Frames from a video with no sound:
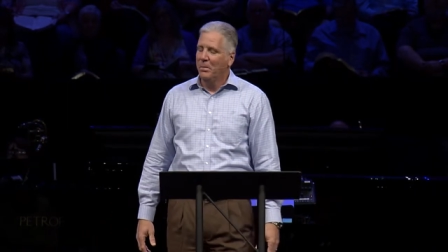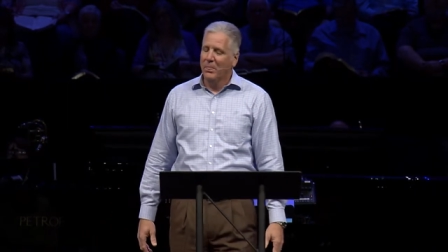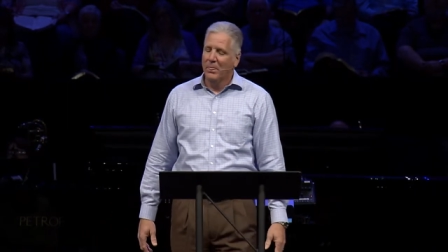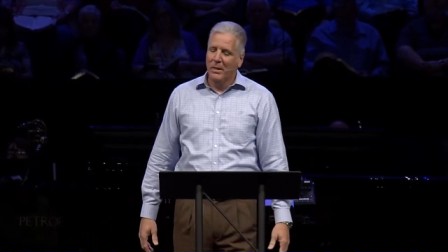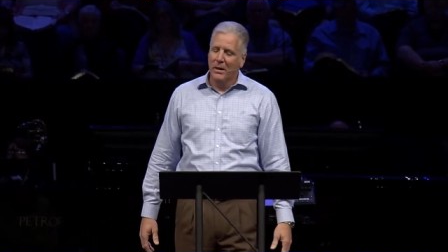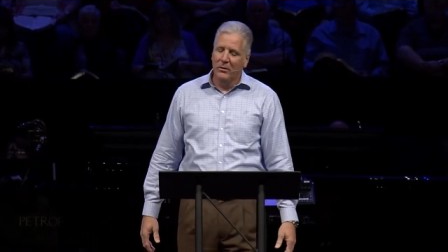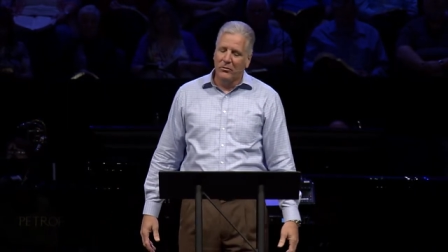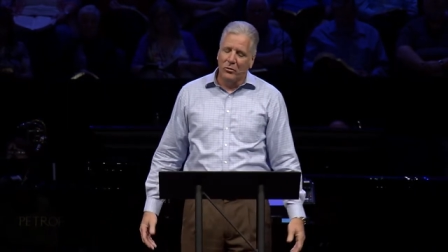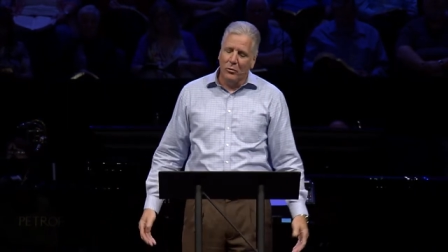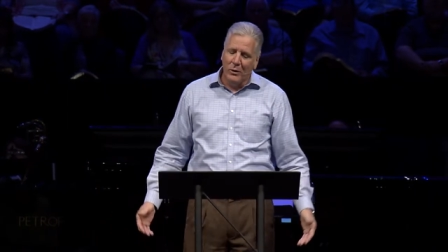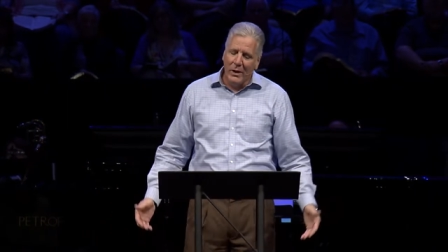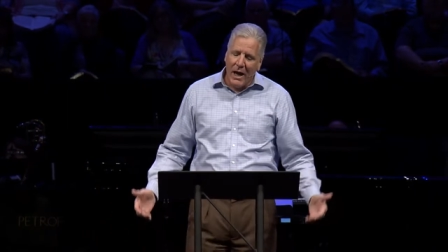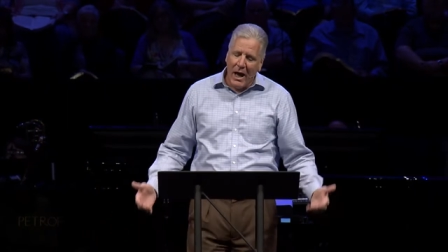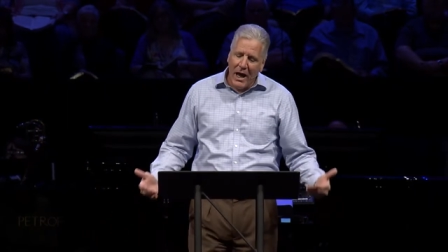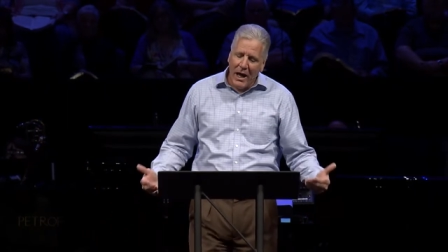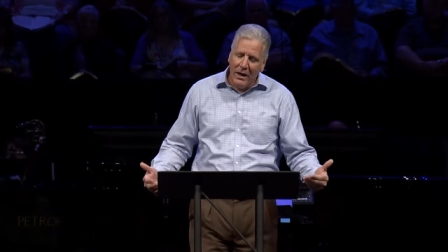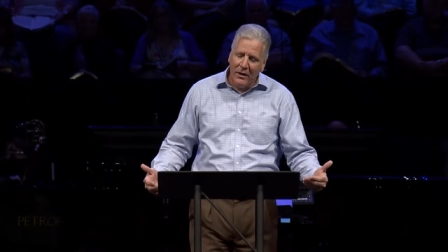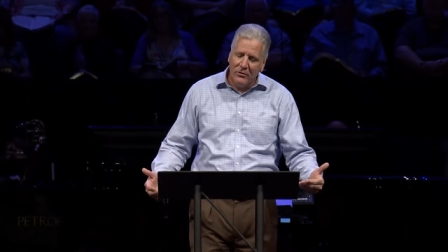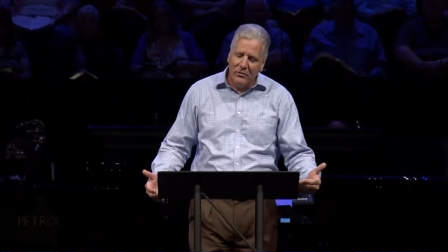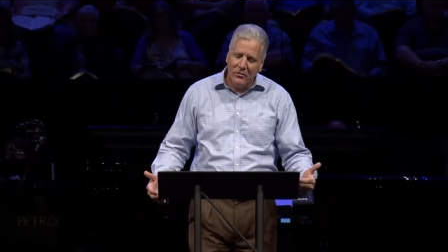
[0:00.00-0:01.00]
And so He
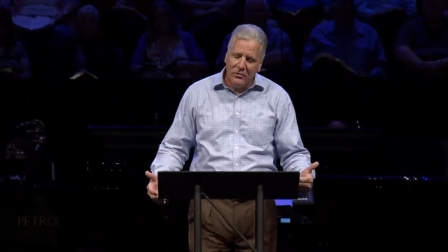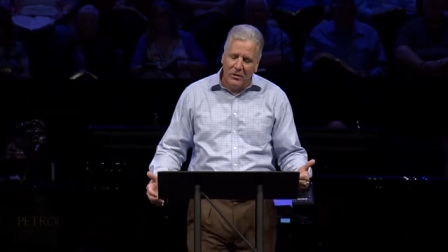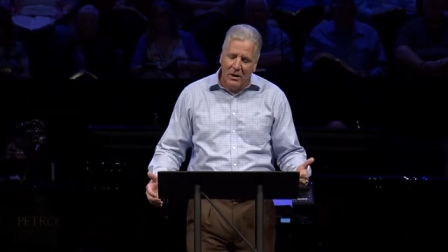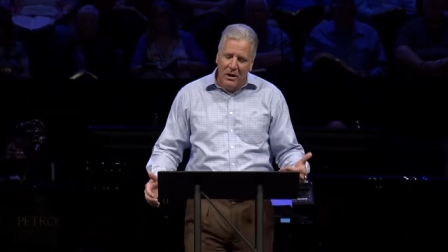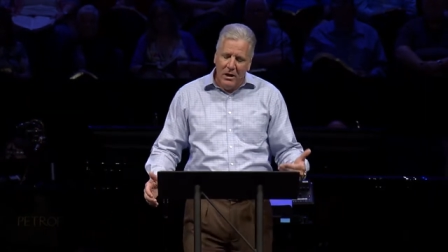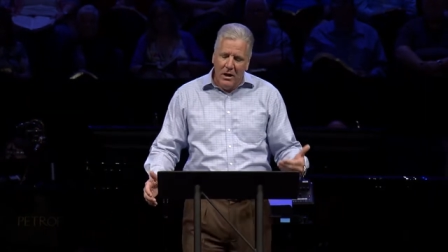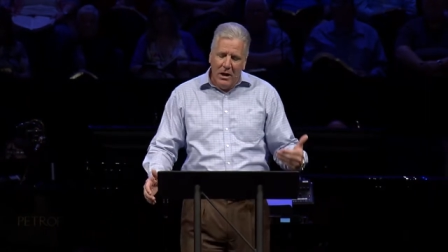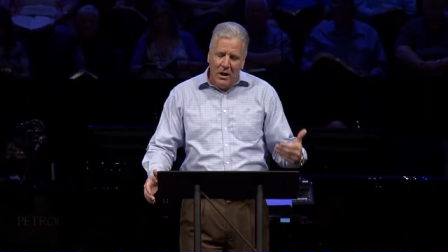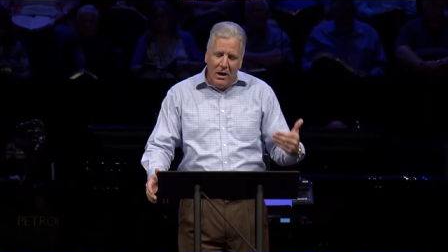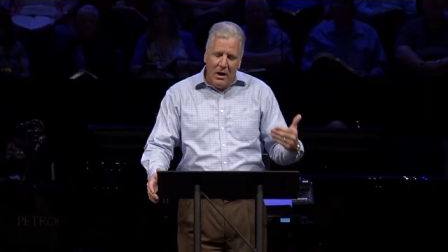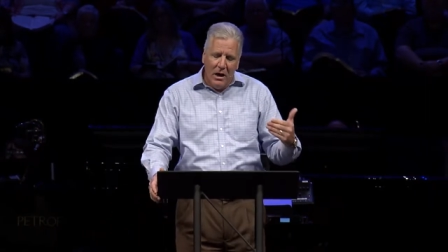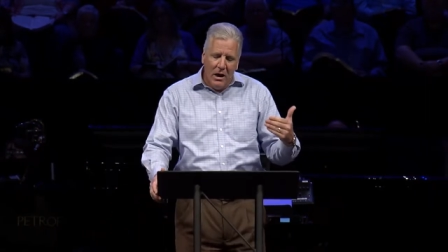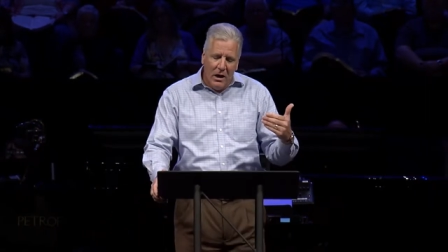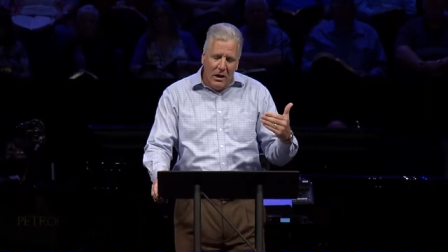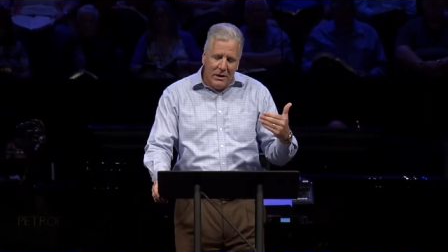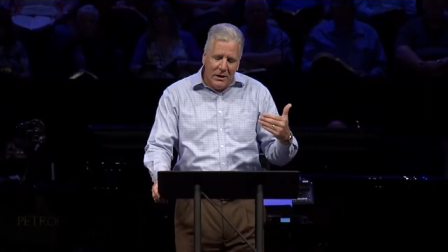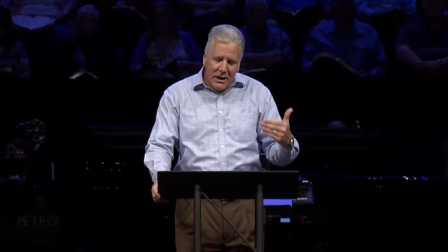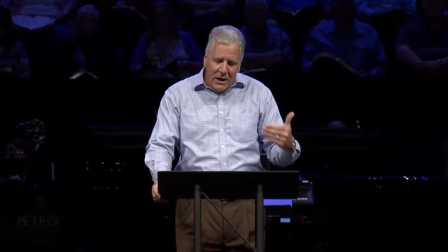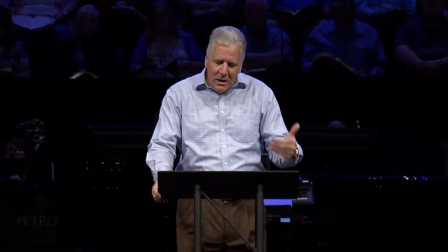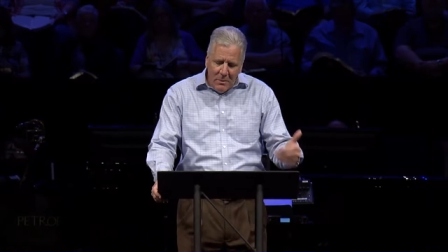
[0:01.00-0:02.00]
has uh,
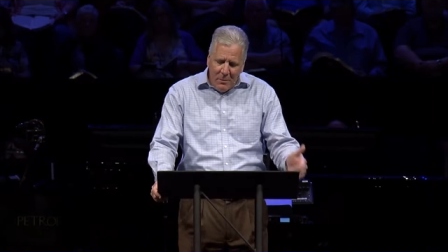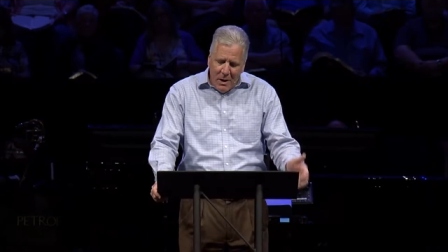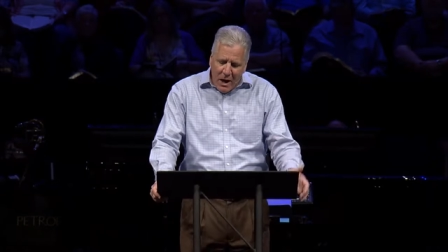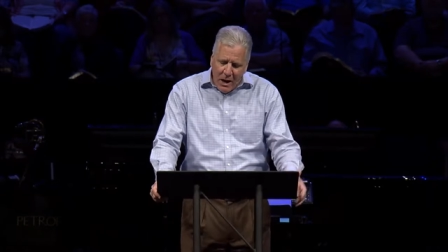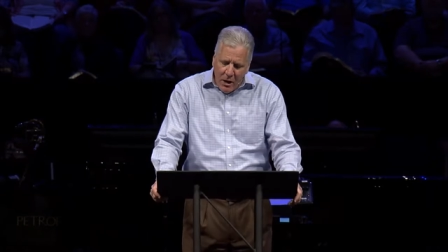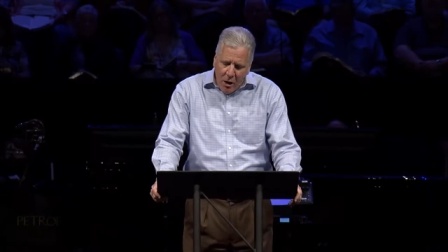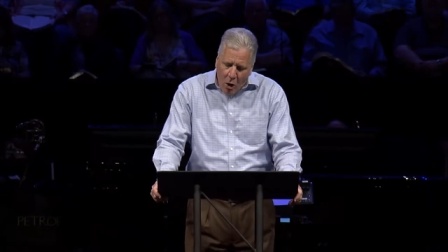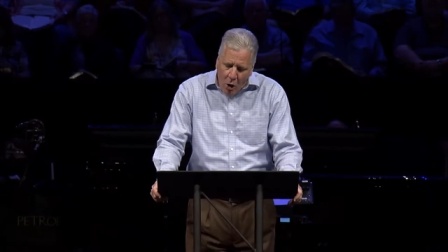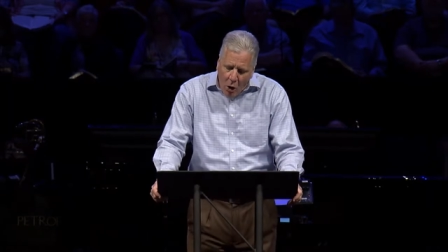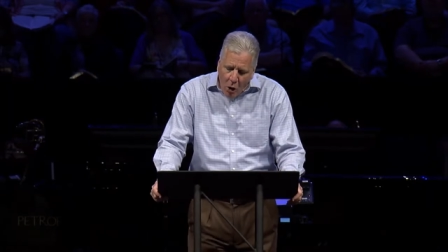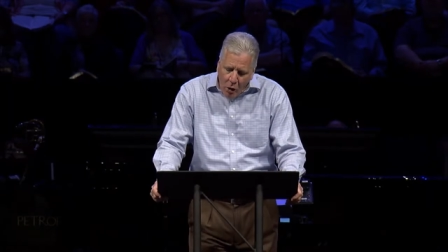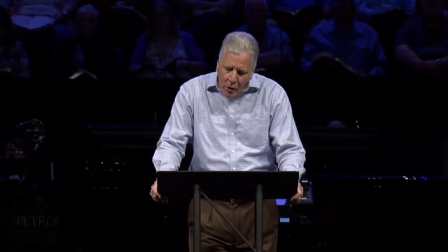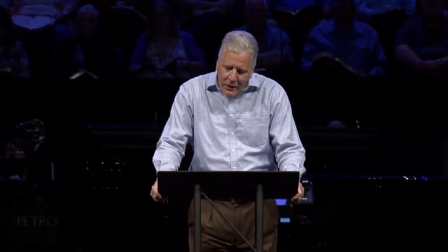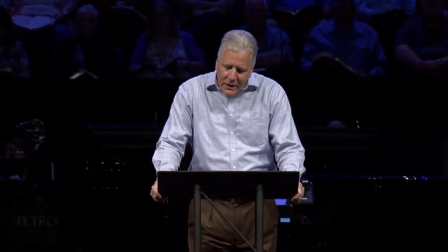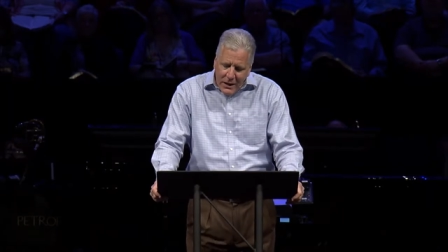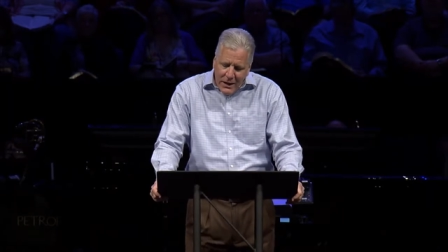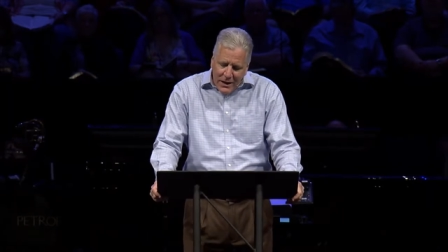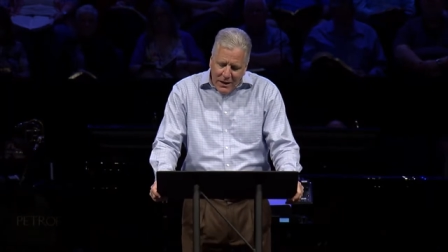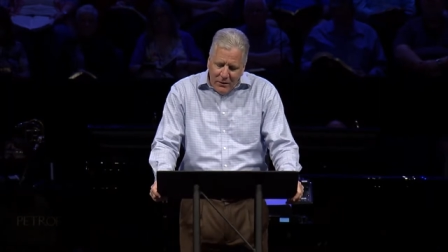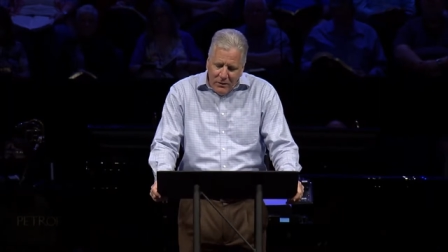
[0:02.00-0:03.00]
Nehemiah already
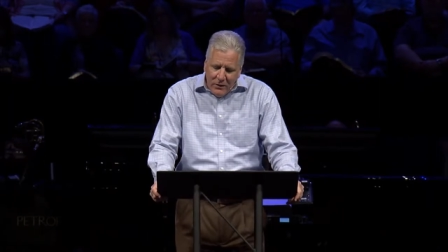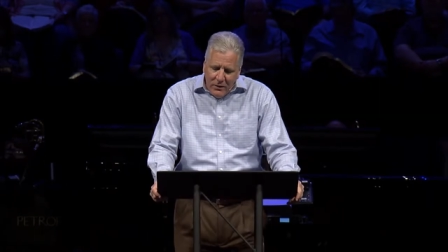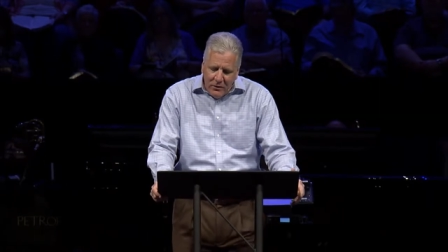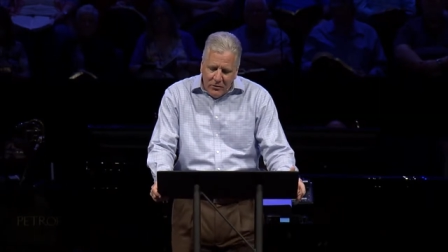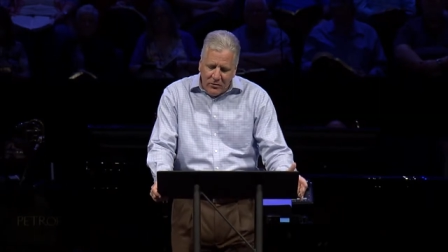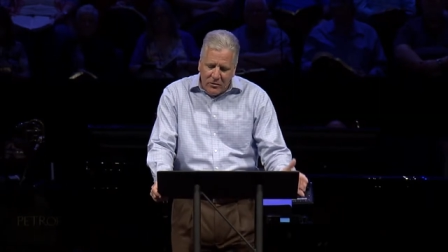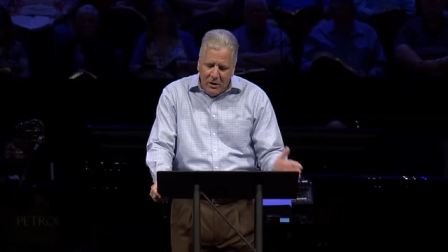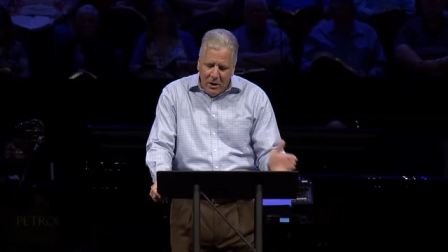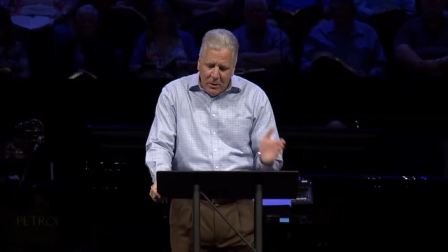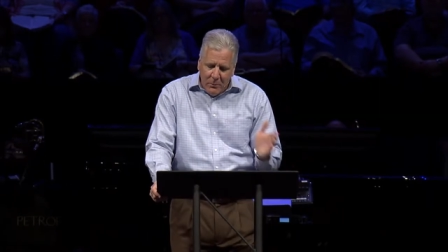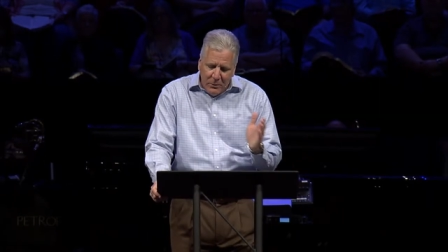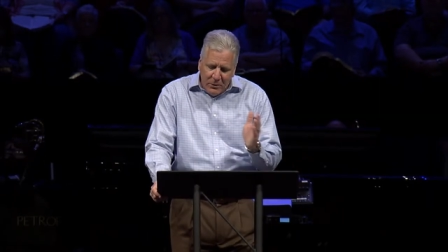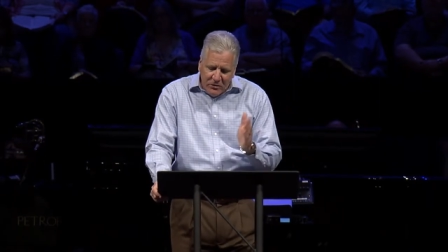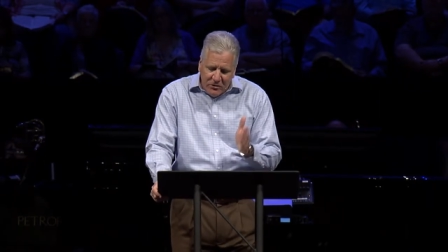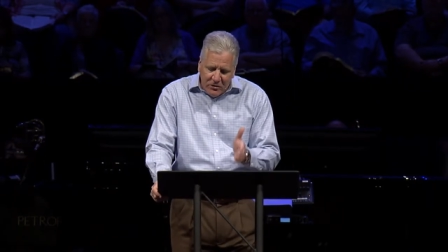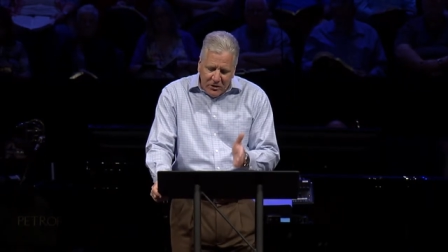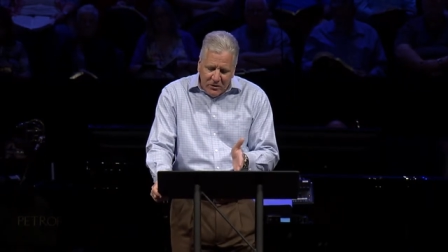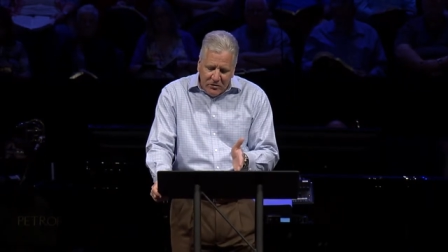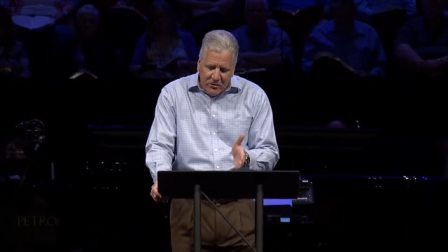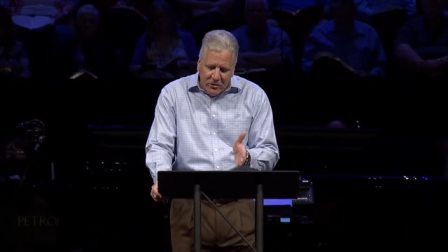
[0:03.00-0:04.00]
in this
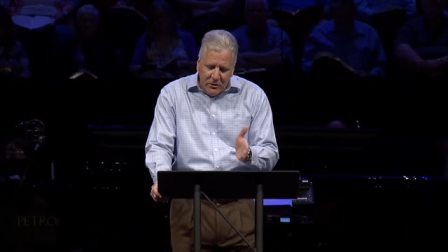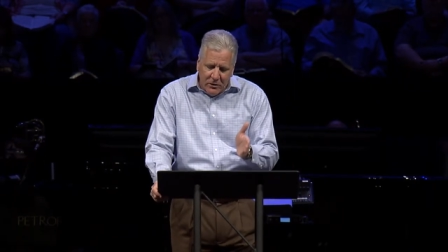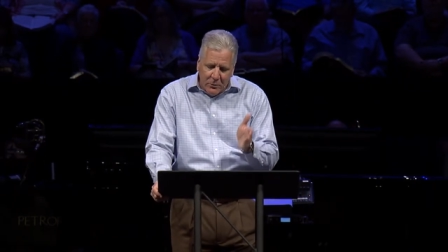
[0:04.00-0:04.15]
position.